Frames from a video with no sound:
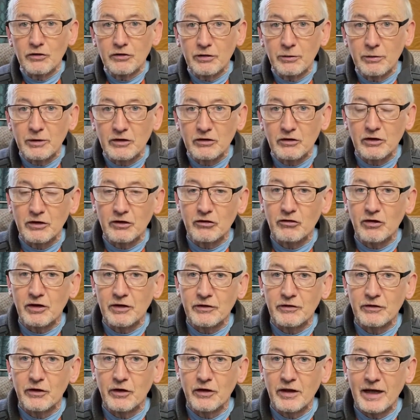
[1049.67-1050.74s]
so it's going to
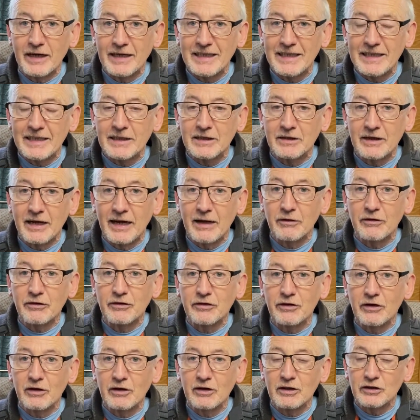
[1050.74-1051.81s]
transfer that heat down the
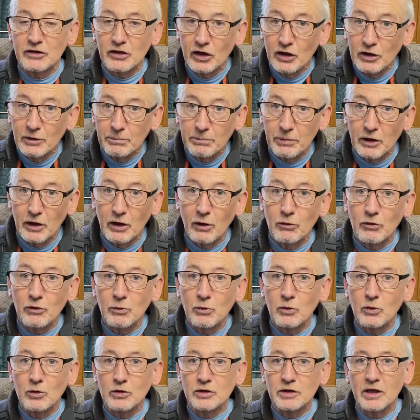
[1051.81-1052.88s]
sides below the
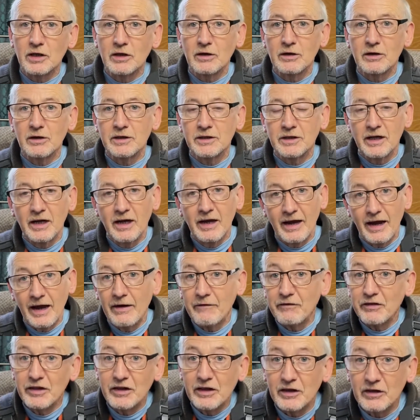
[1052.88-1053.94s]
waterline.
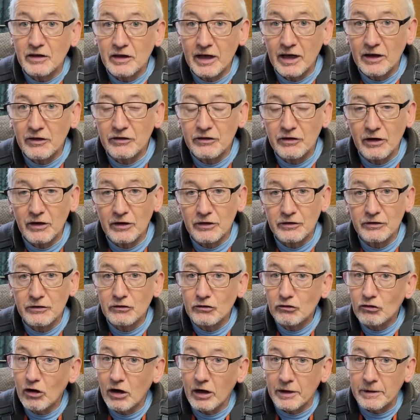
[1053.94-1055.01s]
Everything gets nice and
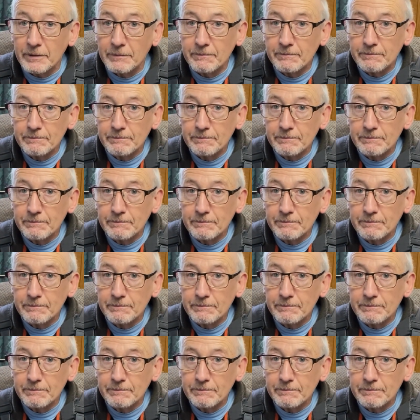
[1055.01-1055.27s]
dry